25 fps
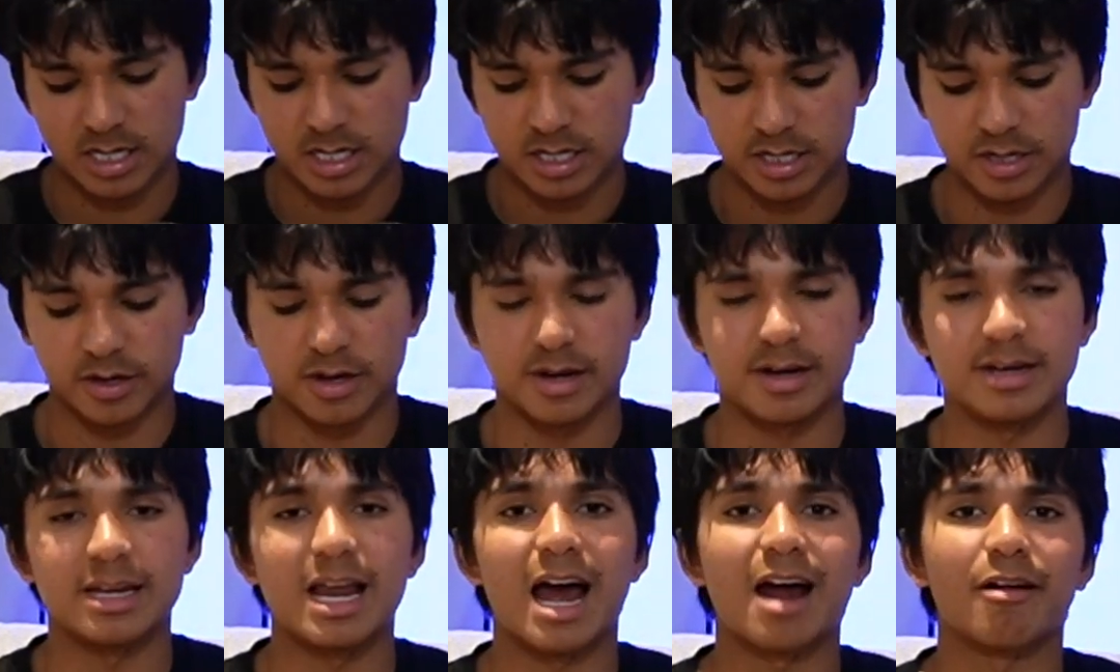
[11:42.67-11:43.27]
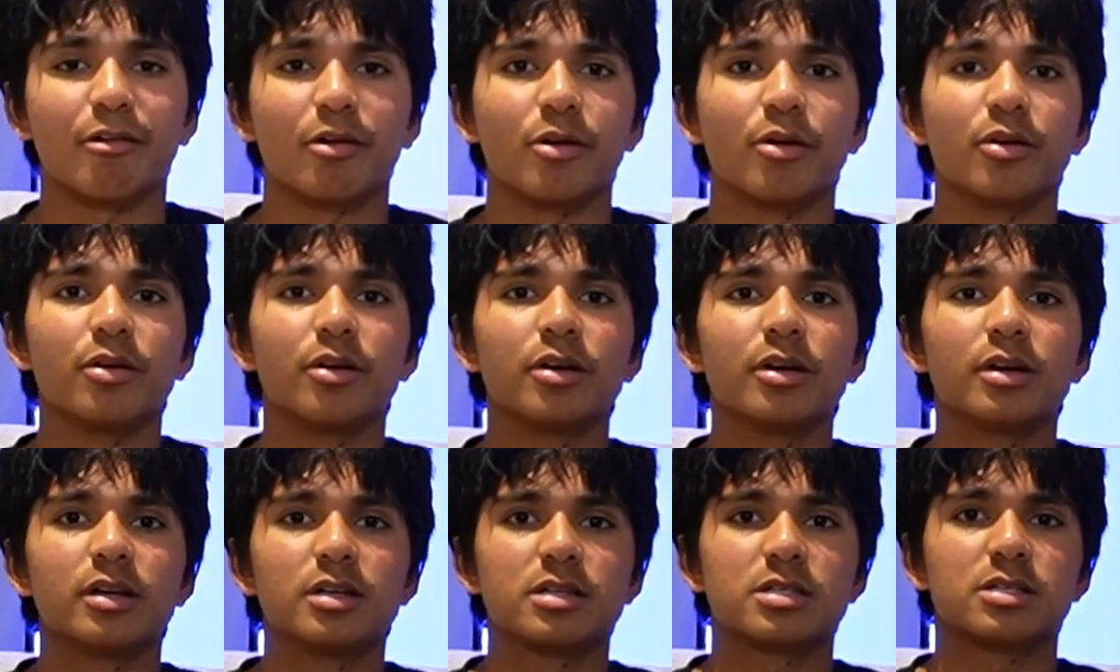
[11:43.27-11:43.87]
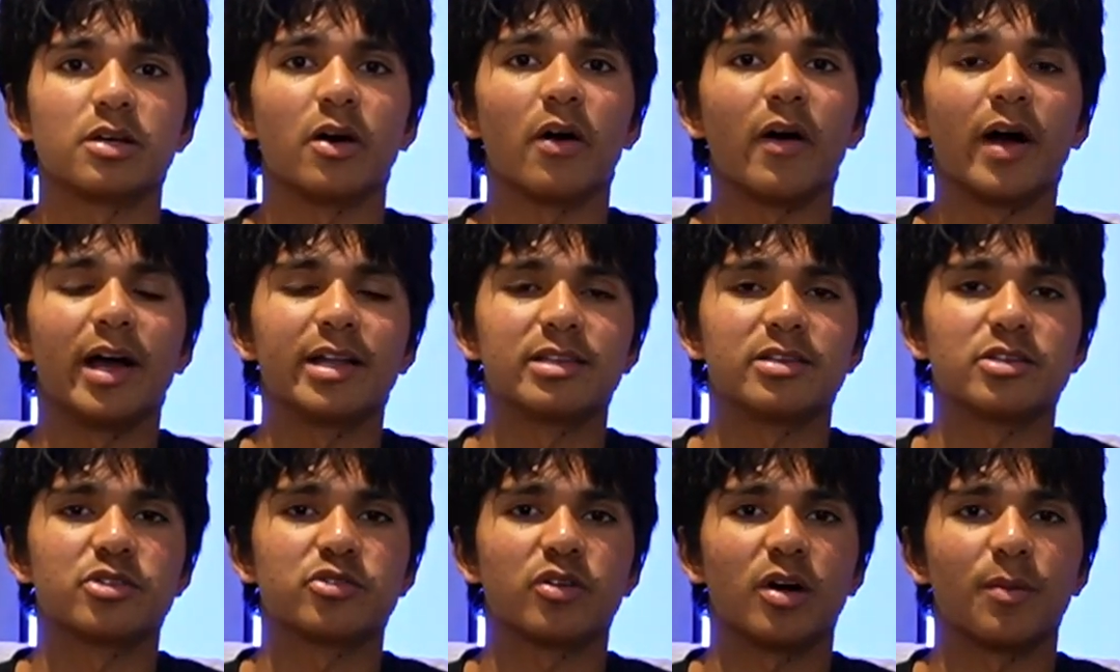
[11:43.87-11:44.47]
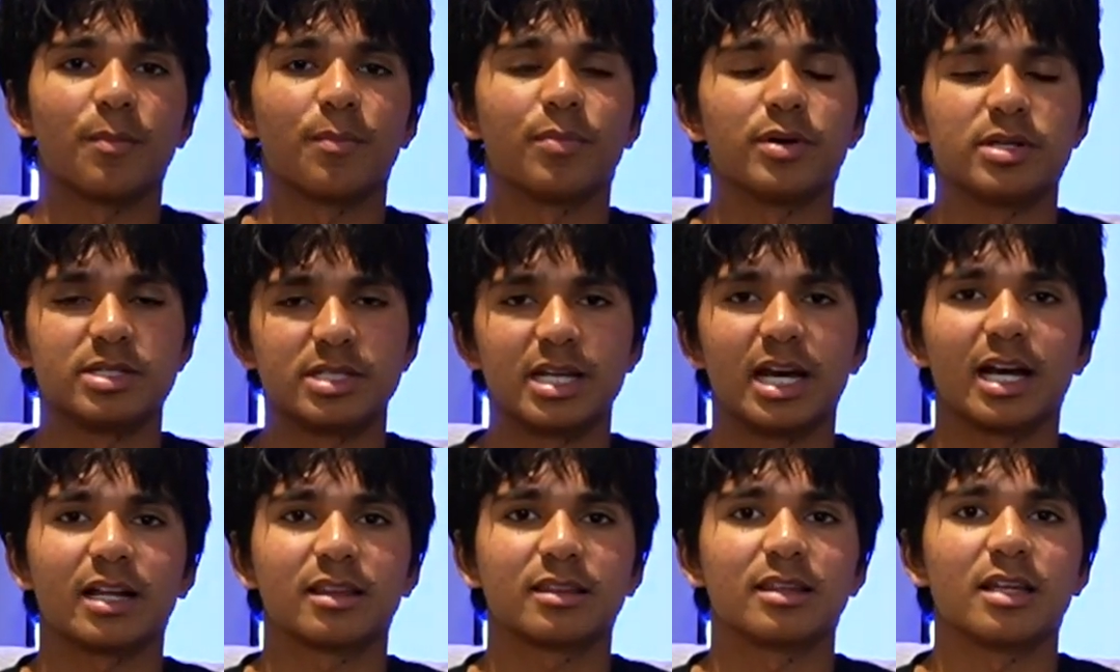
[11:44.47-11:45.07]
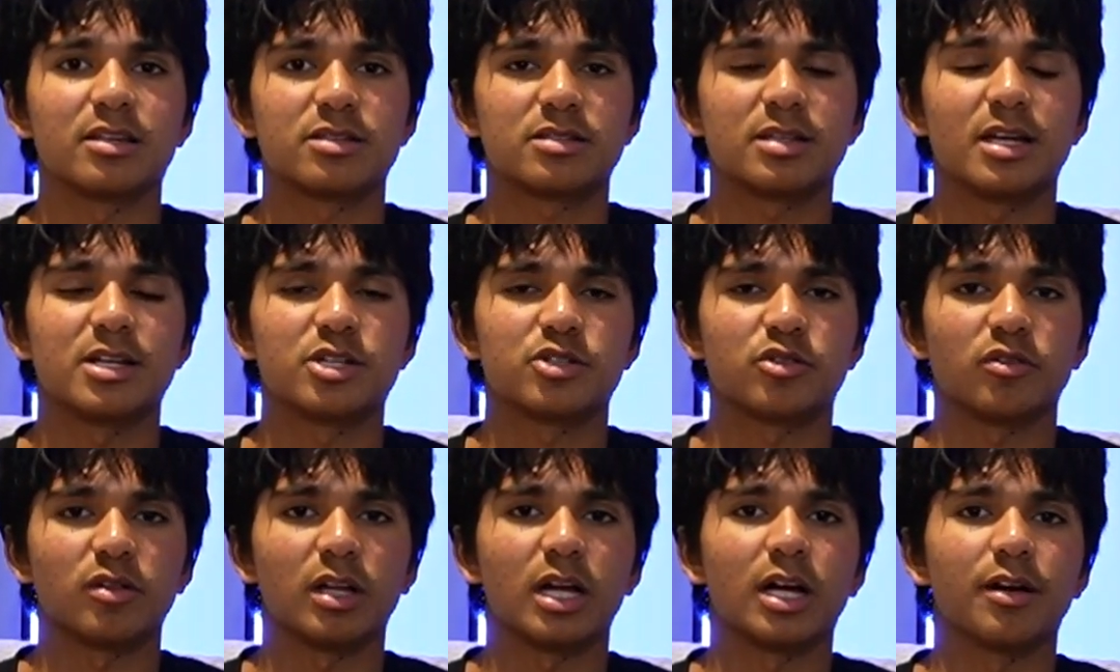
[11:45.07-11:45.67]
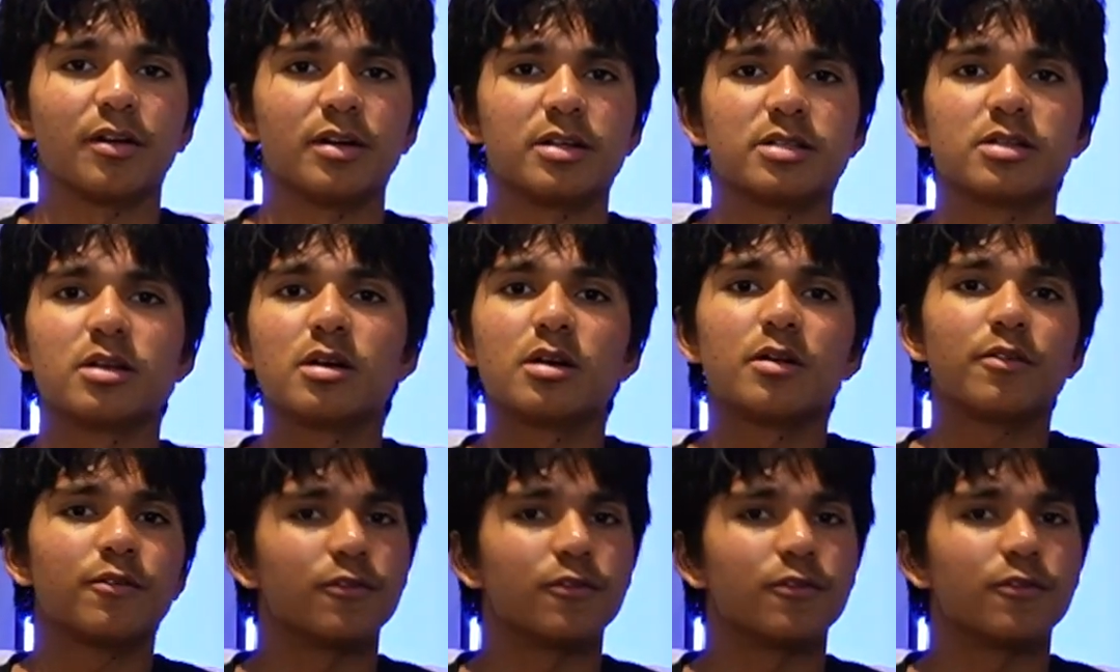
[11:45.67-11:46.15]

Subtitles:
you know, narrow side to try and protect those central areas,